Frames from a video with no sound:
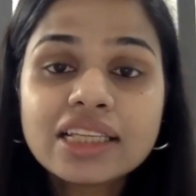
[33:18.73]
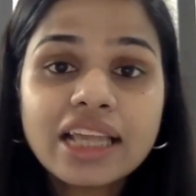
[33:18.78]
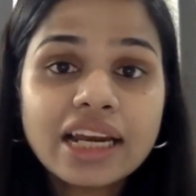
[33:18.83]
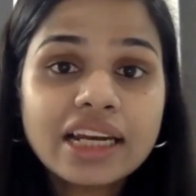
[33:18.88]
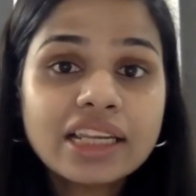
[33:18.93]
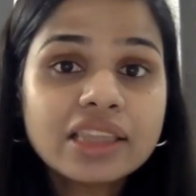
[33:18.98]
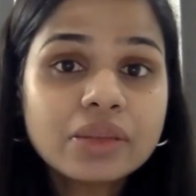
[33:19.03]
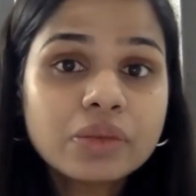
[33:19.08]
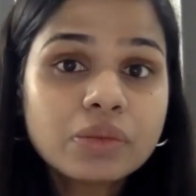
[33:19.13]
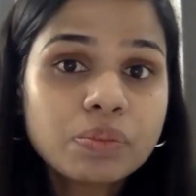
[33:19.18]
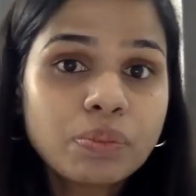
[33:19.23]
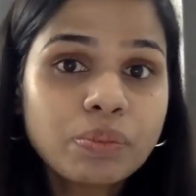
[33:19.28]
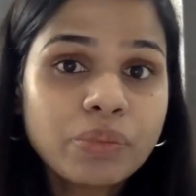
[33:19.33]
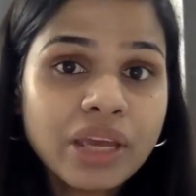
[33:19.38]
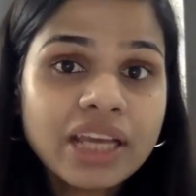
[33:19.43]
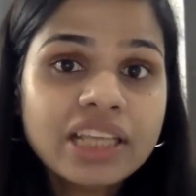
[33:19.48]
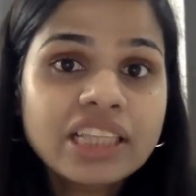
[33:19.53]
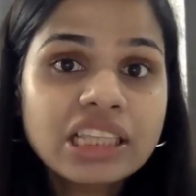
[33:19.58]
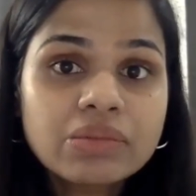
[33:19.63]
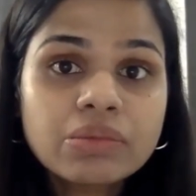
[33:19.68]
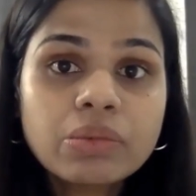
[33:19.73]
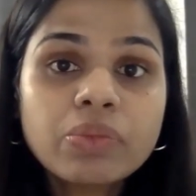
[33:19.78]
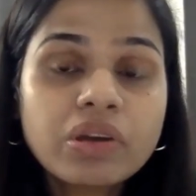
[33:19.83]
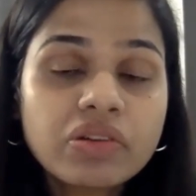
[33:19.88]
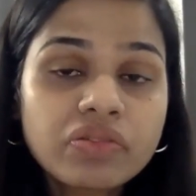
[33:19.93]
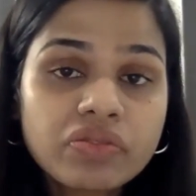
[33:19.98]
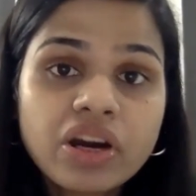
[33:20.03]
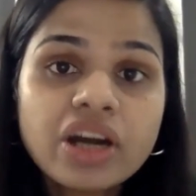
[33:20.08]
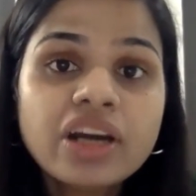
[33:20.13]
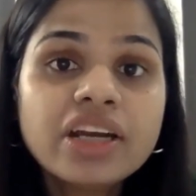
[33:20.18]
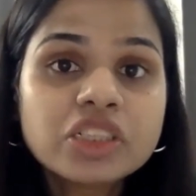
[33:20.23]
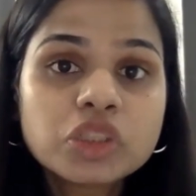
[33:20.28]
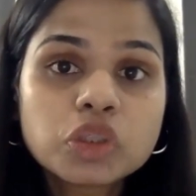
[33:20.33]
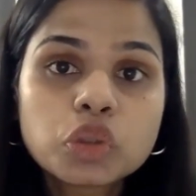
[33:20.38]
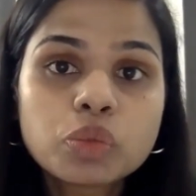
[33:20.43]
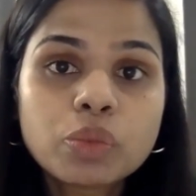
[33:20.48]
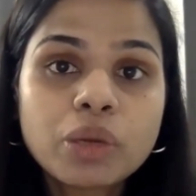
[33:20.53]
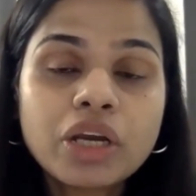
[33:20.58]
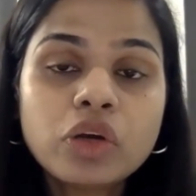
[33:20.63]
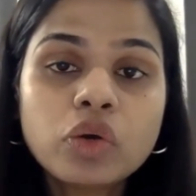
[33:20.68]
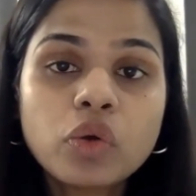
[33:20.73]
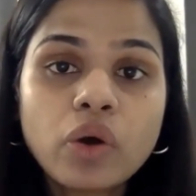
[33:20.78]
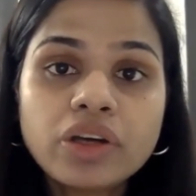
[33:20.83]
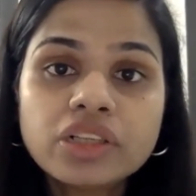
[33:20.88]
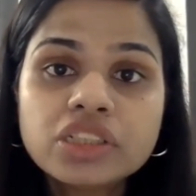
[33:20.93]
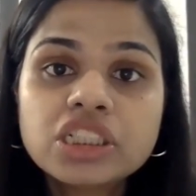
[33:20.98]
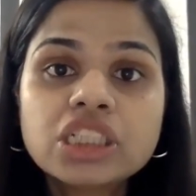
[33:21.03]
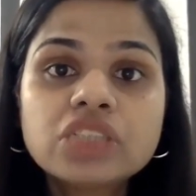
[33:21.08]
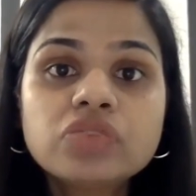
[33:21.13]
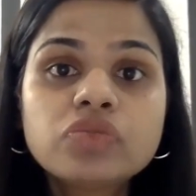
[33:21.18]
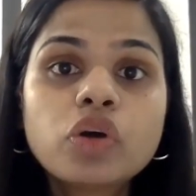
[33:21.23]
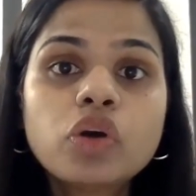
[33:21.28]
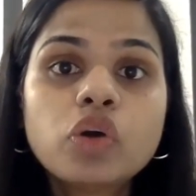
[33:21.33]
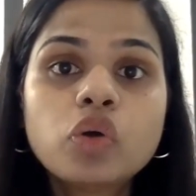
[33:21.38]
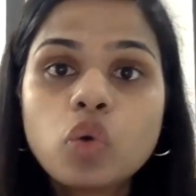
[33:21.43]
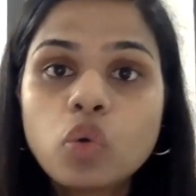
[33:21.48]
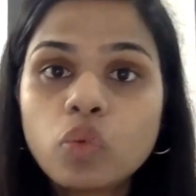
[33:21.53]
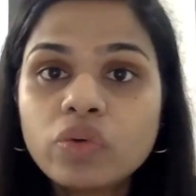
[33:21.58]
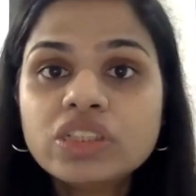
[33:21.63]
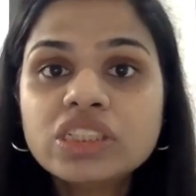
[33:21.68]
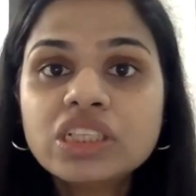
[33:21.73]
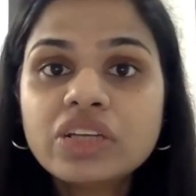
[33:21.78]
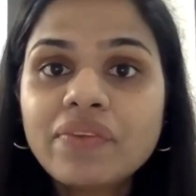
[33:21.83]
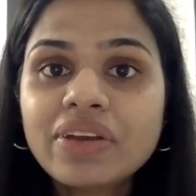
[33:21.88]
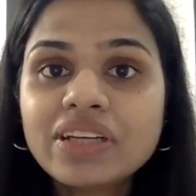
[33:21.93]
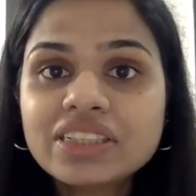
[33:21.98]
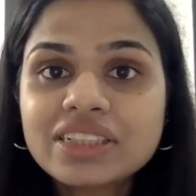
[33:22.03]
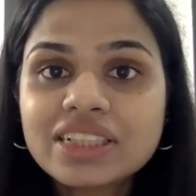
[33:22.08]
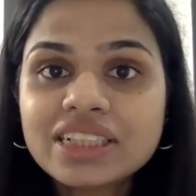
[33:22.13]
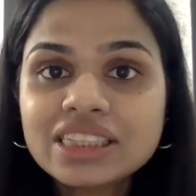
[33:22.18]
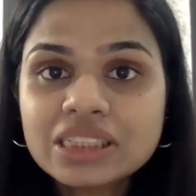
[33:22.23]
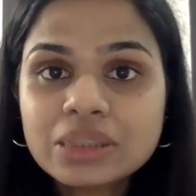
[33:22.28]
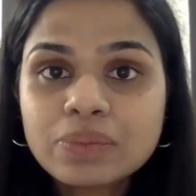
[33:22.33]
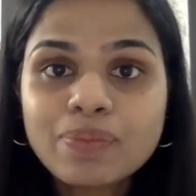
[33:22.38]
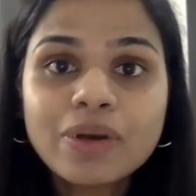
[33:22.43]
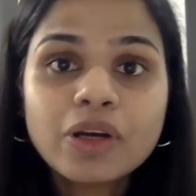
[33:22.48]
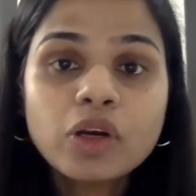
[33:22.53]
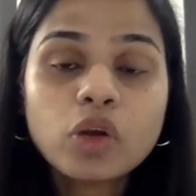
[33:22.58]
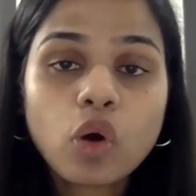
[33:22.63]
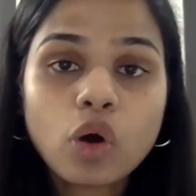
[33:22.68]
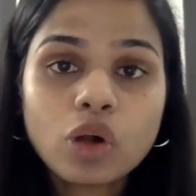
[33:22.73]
that make them preferred instrument not just for novice investors but